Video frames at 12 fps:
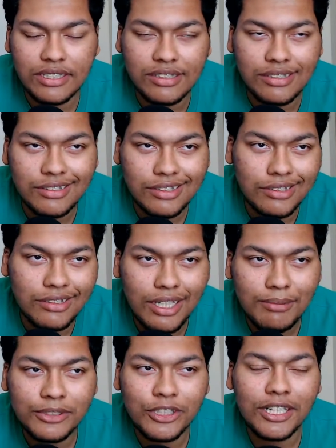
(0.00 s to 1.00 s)
So I've
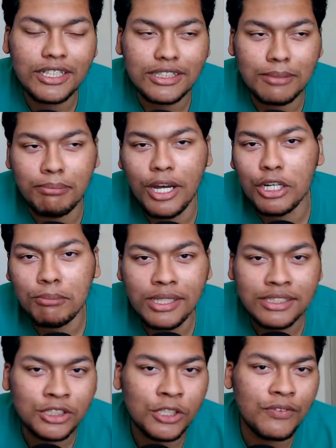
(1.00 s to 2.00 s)
been trying to better
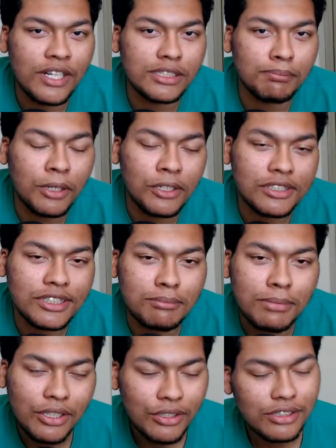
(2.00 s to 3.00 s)
myself as a person,
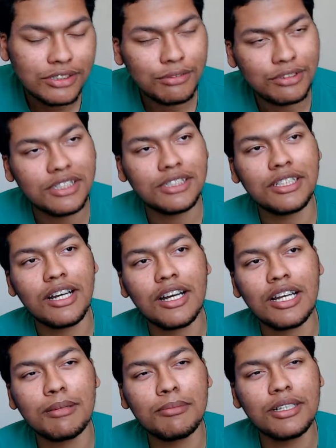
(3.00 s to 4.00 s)
but I also took
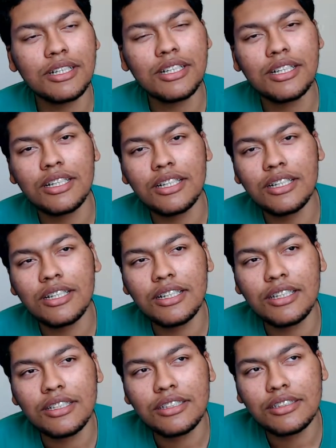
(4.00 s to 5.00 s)
time
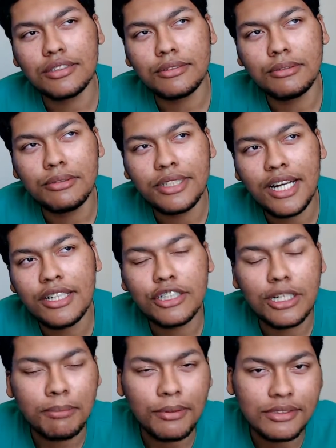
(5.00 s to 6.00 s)
to catch
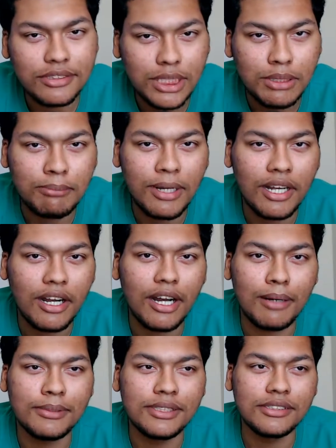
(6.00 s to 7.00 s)
up on some of my
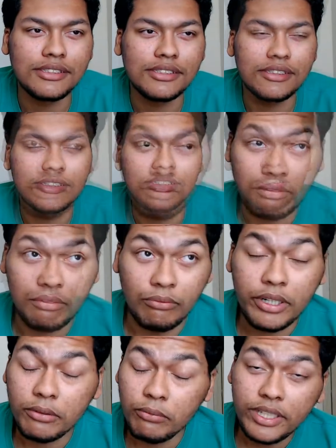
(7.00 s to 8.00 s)
hobbies.
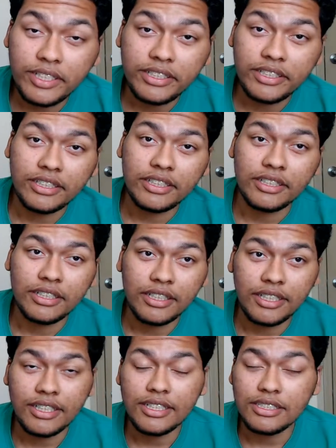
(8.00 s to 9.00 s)
One of which
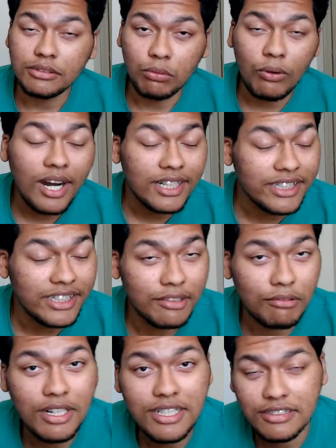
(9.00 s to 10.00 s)
is watching
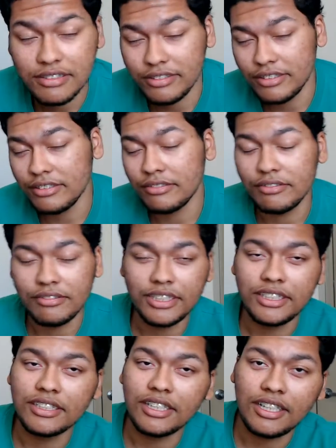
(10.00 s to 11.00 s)
wrestling,
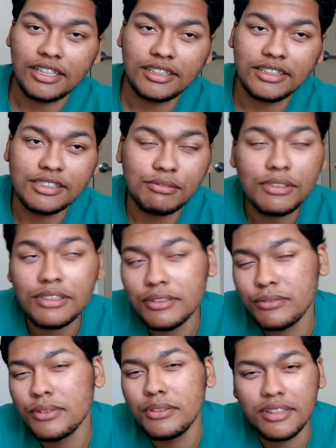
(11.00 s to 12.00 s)
it's one of the
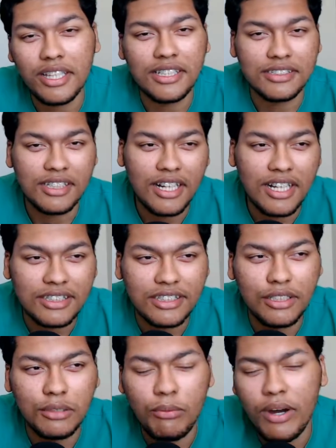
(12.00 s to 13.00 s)
few things that I actually
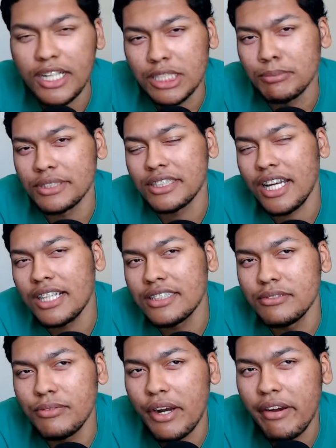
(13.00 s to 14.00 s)
love watching besides
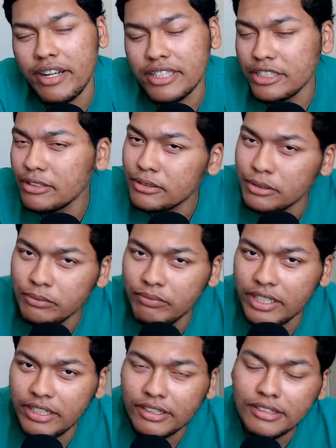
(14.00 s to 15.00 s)
various YouTube
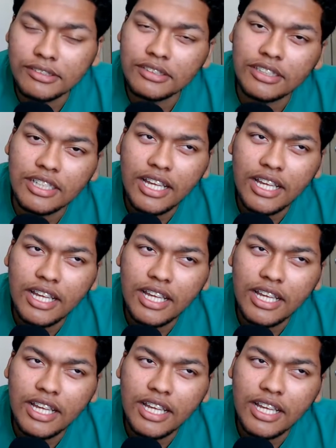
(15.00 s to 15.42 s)
videos.